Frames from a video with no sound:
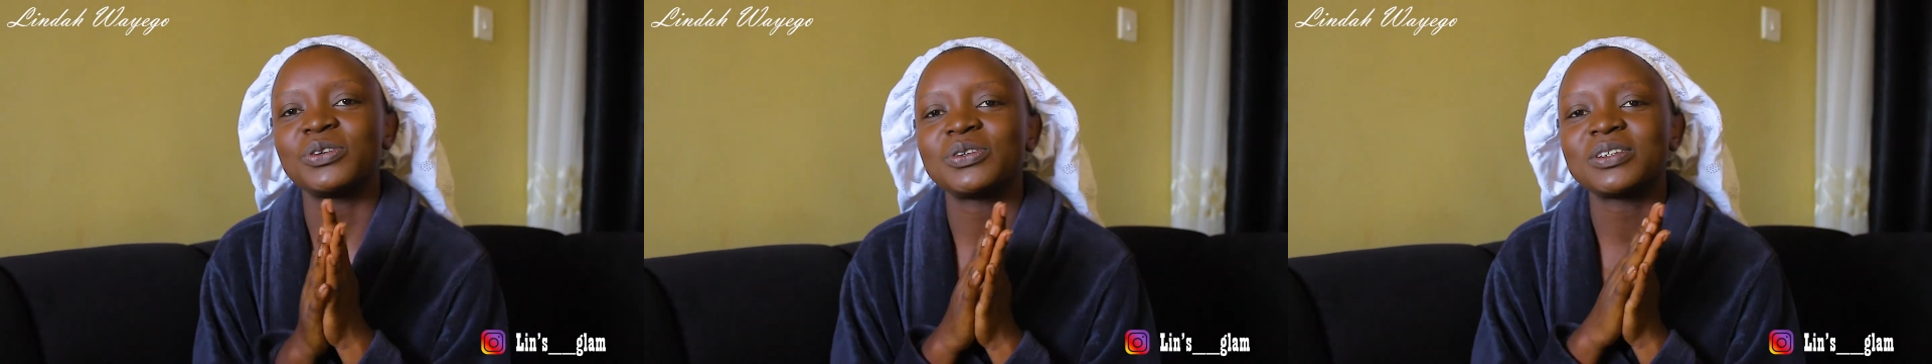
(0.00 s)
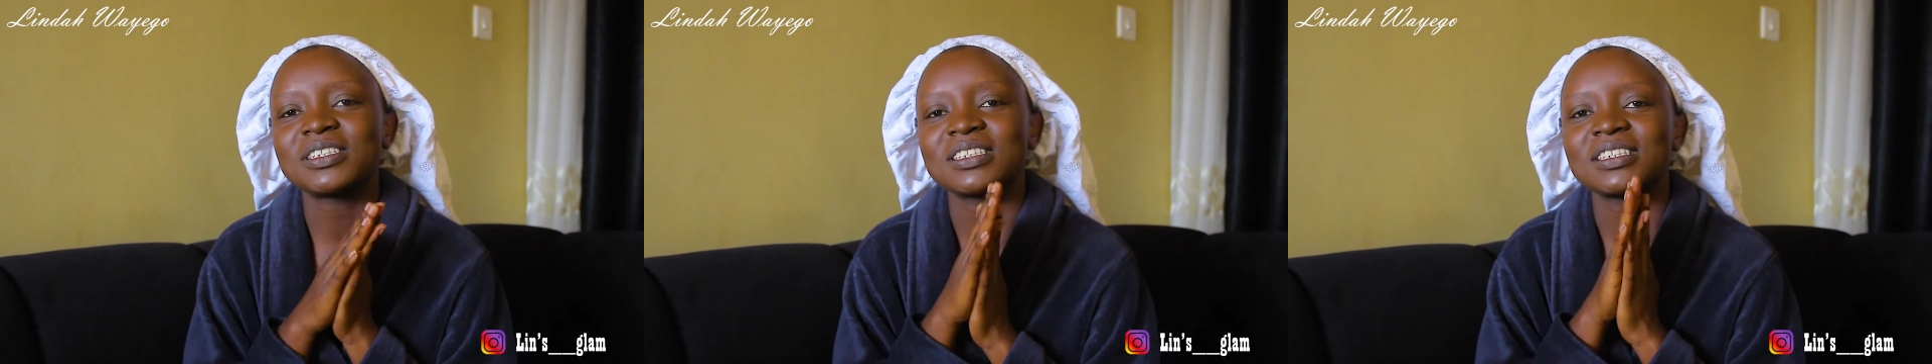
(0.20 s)

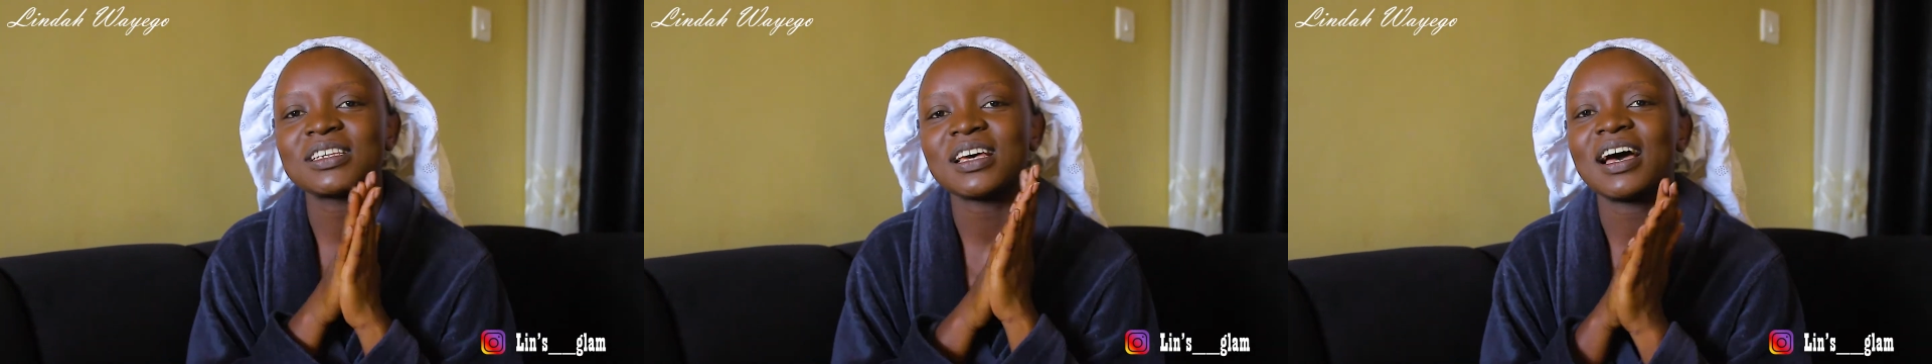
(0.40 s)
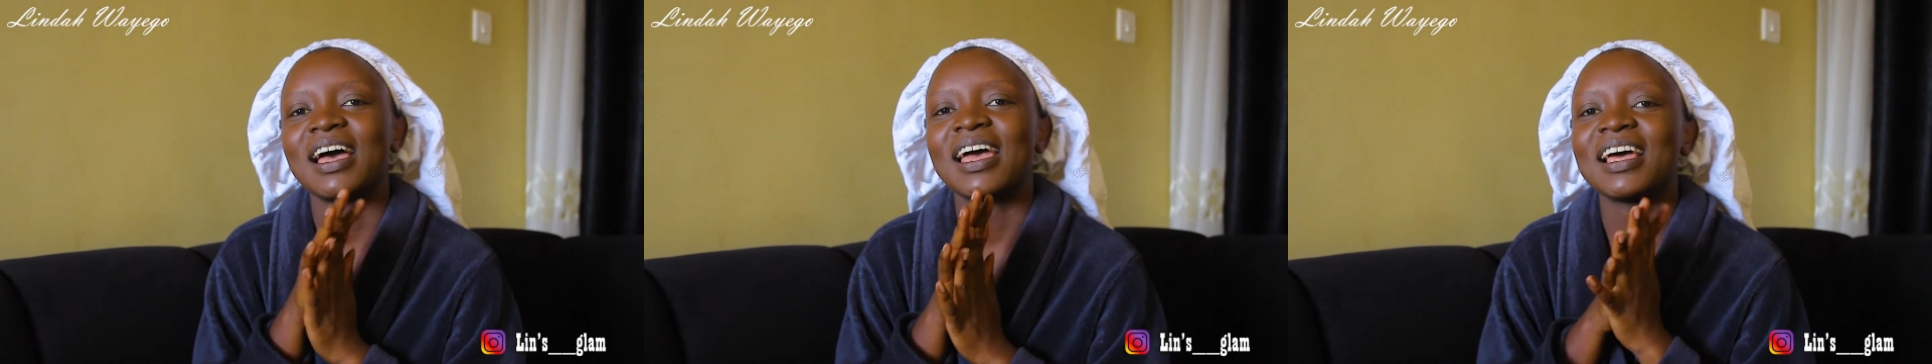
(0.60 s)
goes.
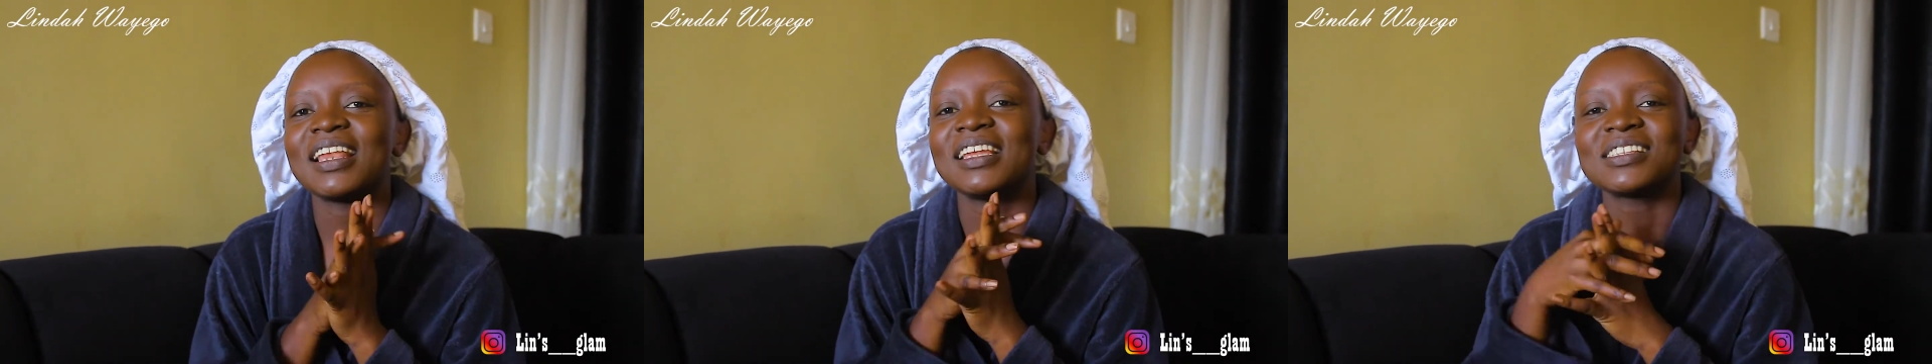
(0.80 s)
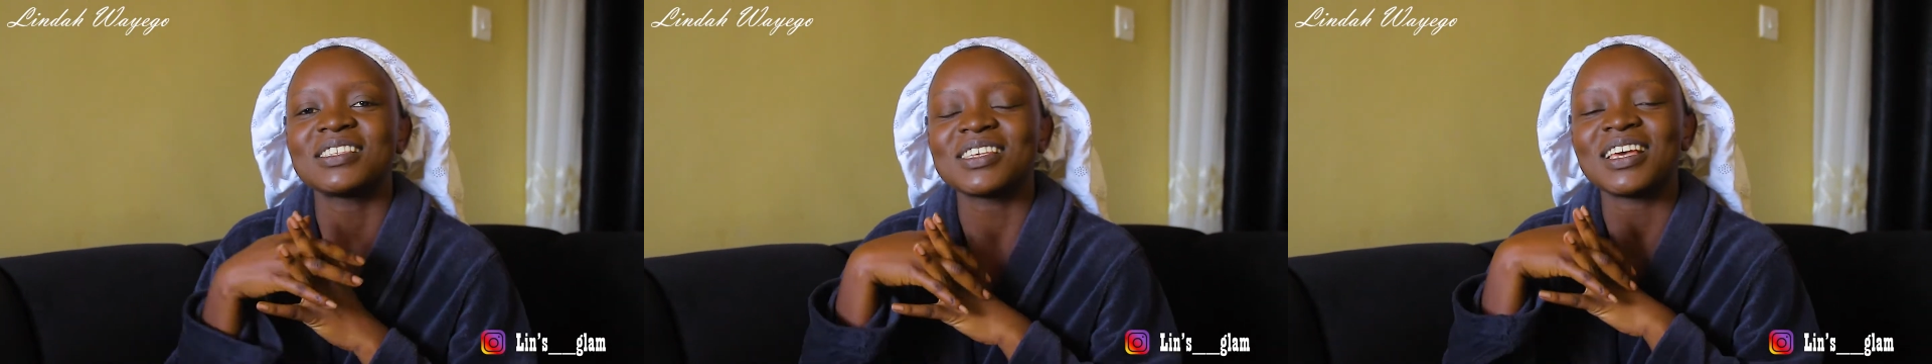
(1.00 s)

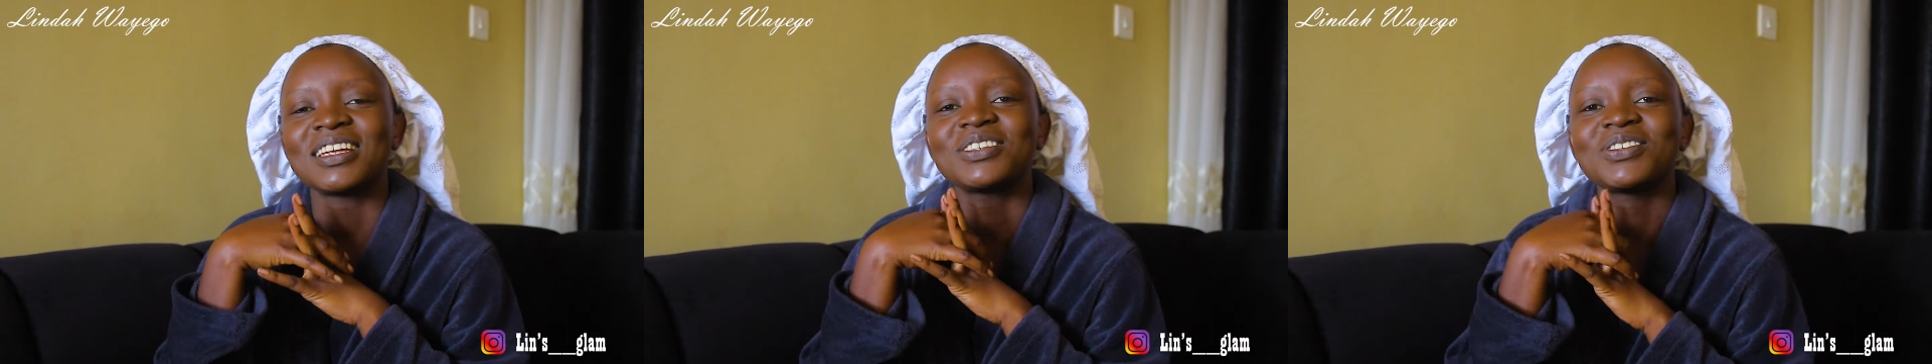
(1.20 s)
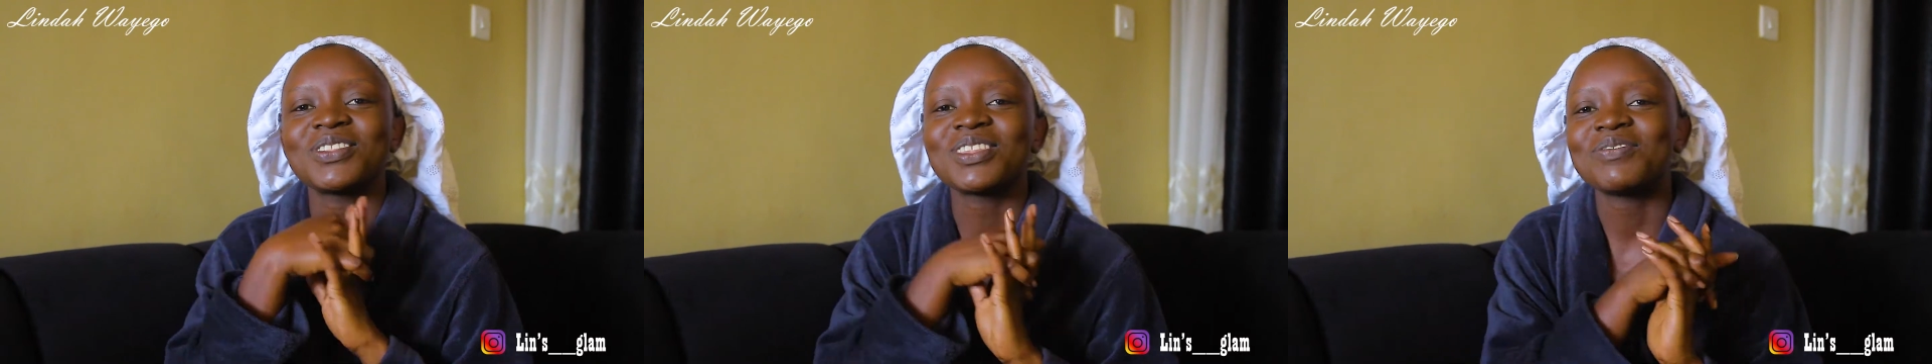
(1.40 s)
Let's
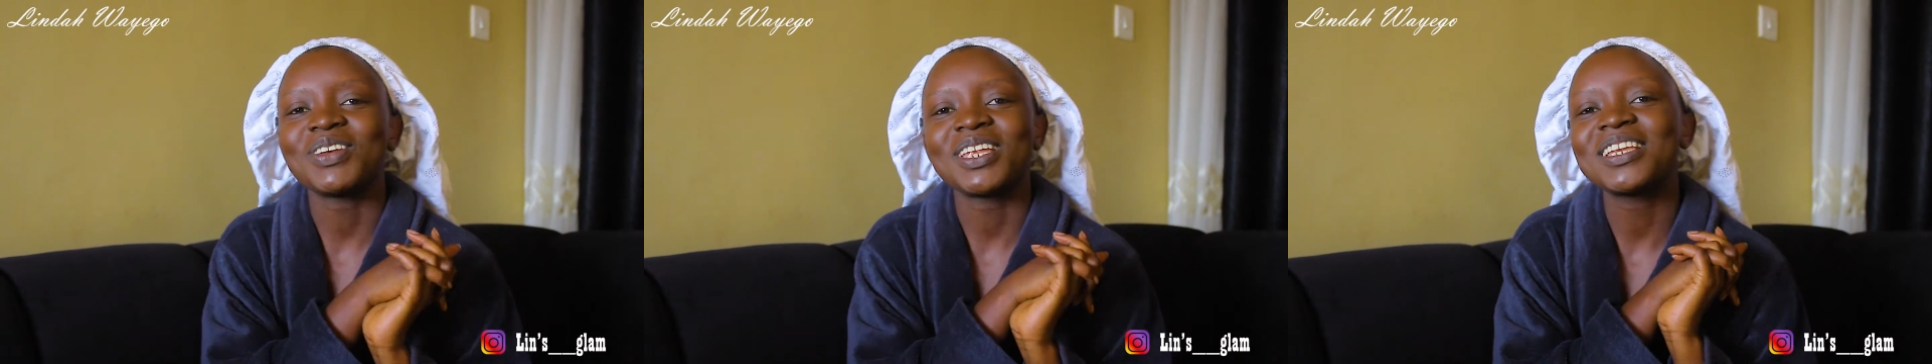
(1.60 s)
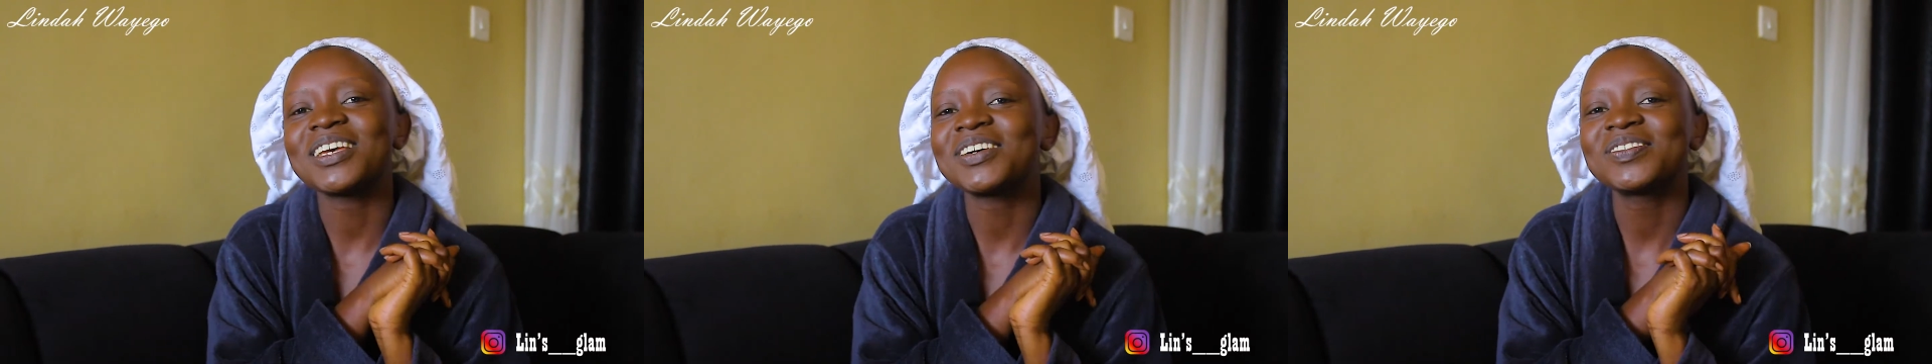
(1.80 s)
get to the
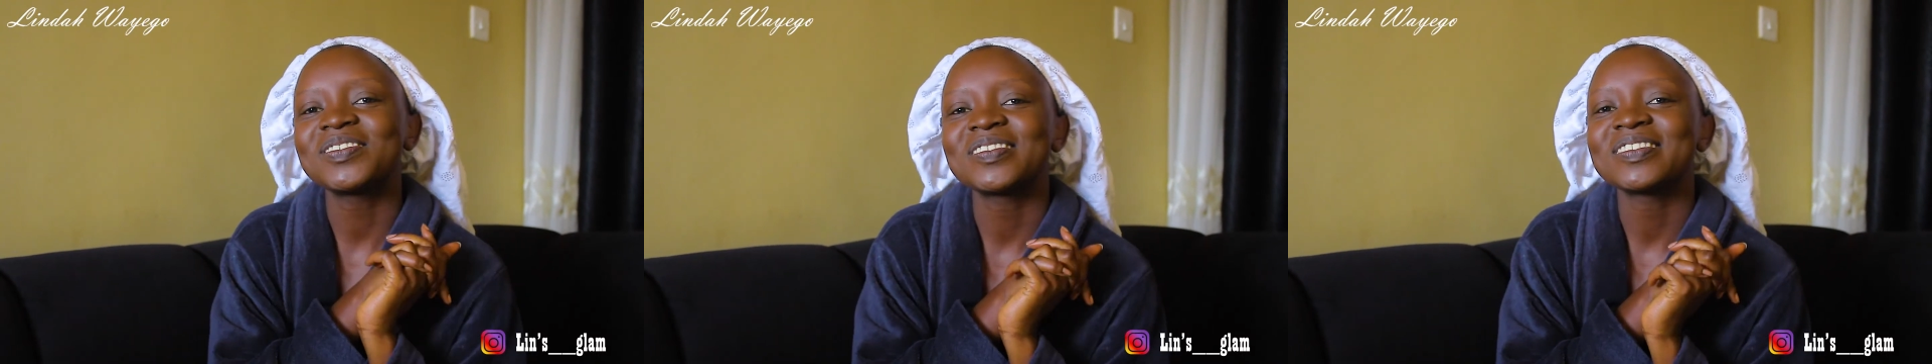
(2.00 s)
video.